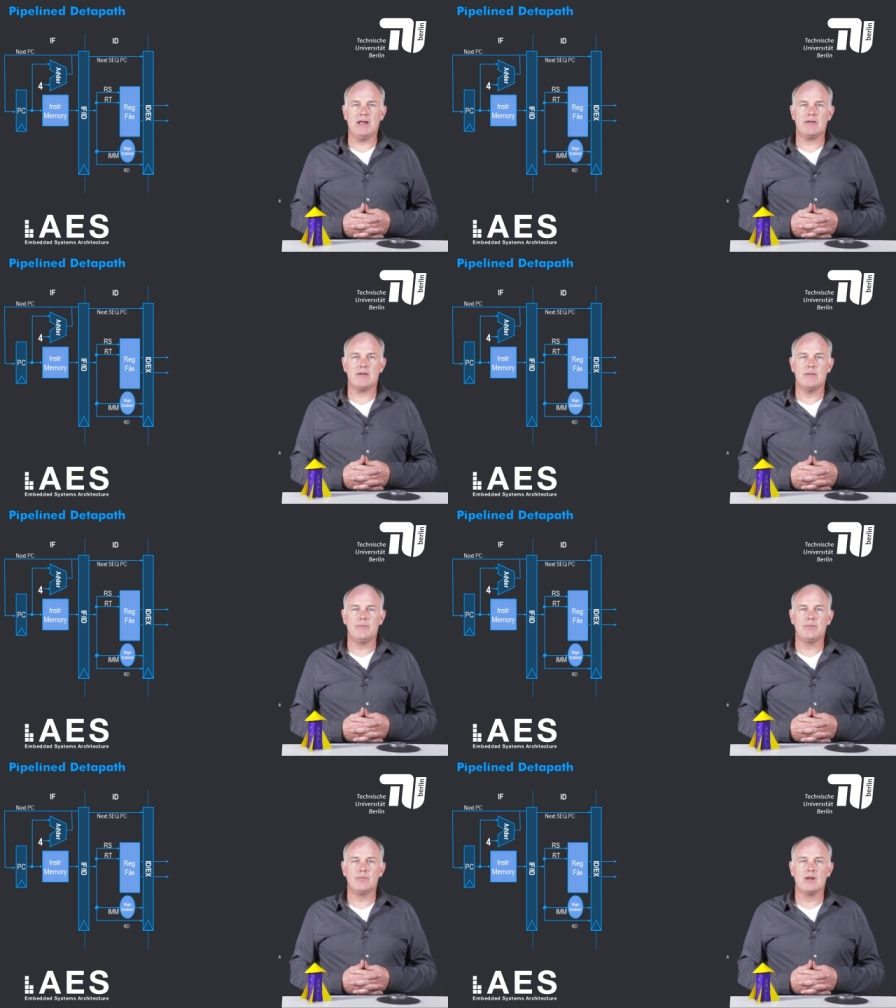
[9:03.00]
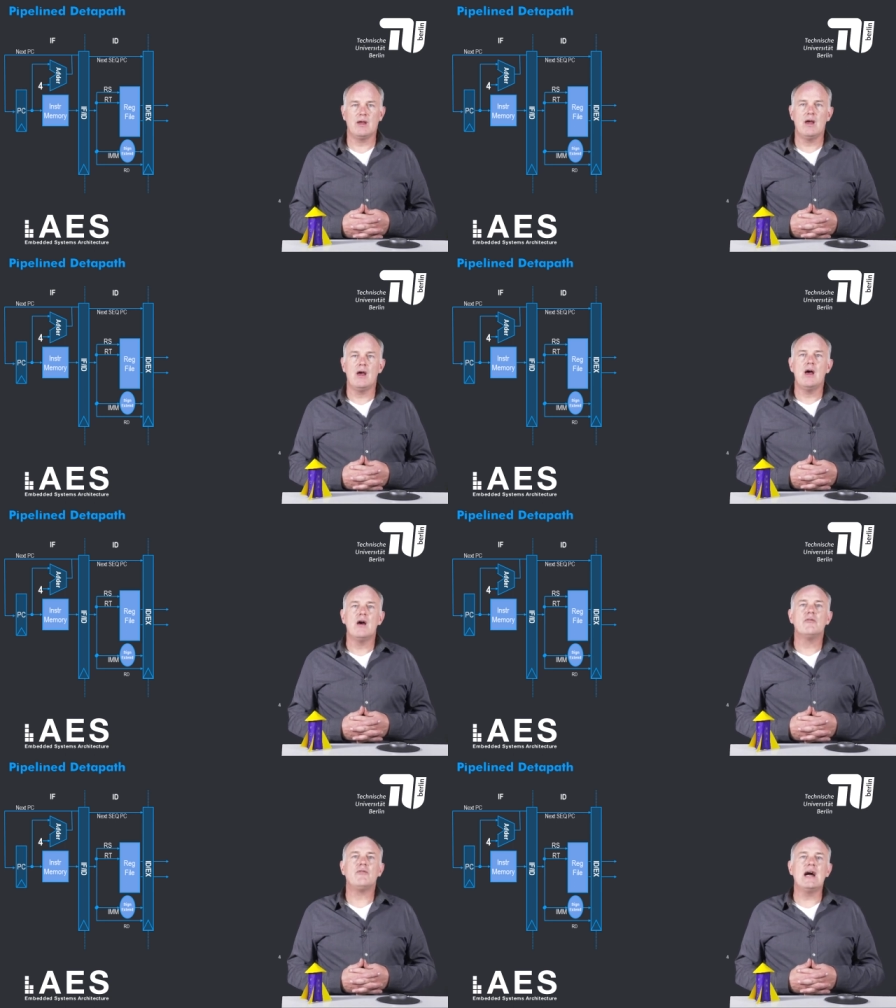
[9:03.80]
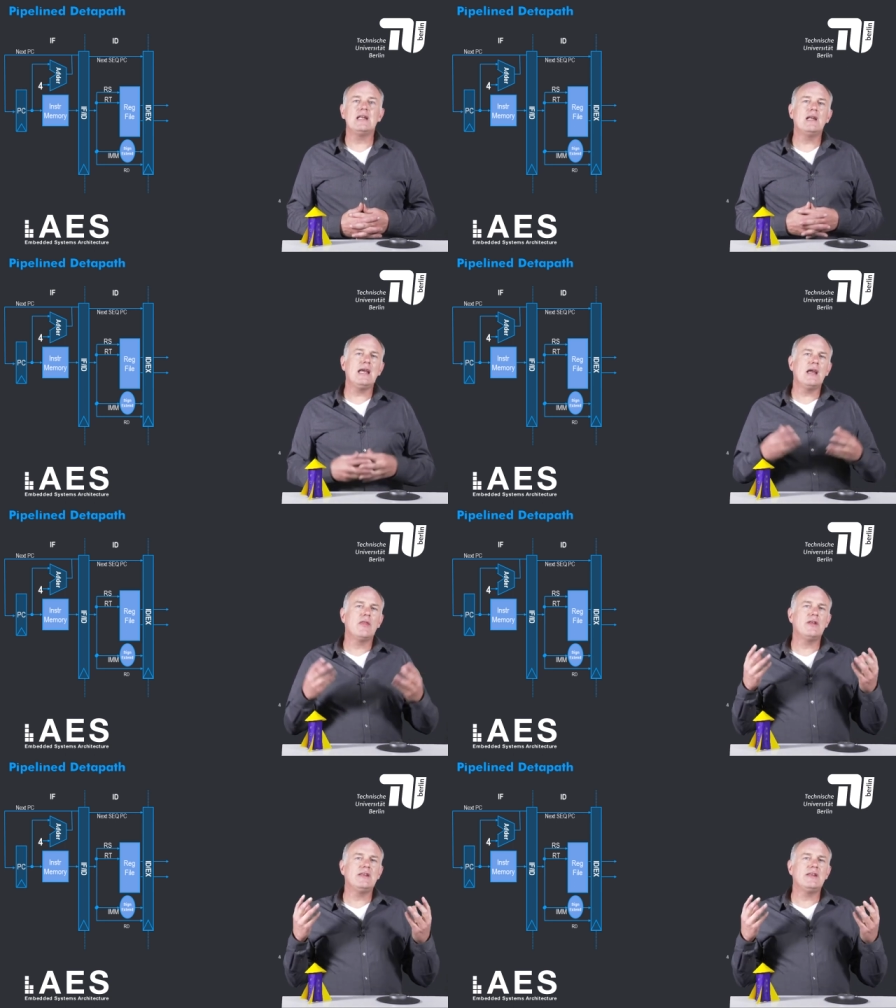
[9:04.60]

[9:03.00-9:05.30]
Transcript: bits. Finally,